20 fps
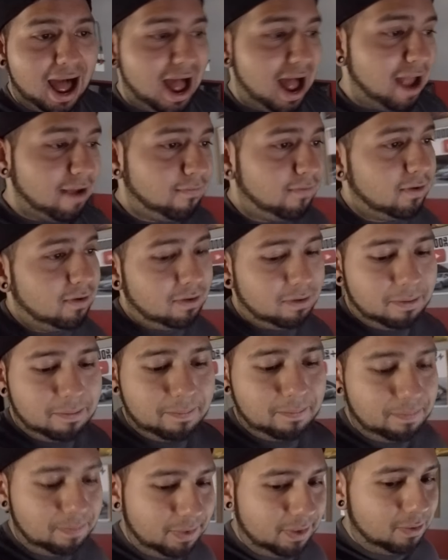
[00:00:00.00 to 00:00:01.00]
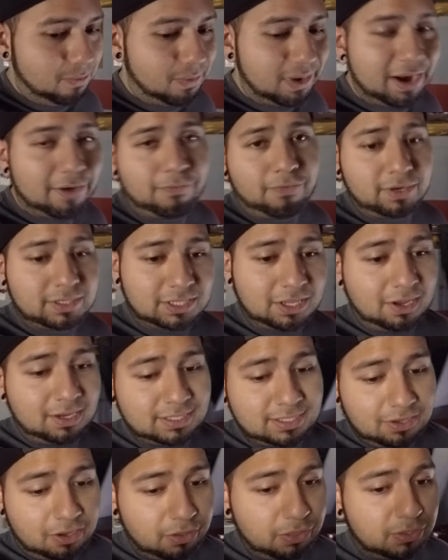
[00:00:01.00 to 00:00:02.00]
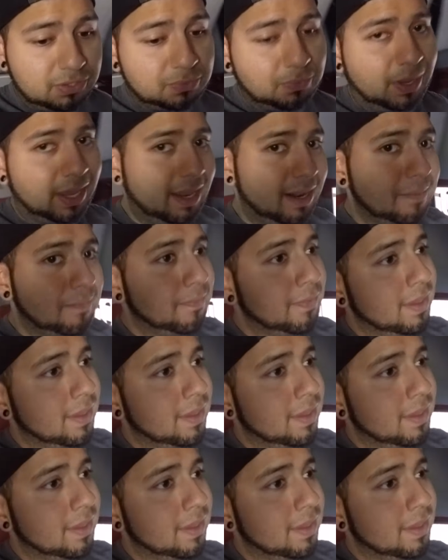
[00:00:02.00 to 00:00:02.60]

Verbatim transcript: I felt when I first lost all this weight,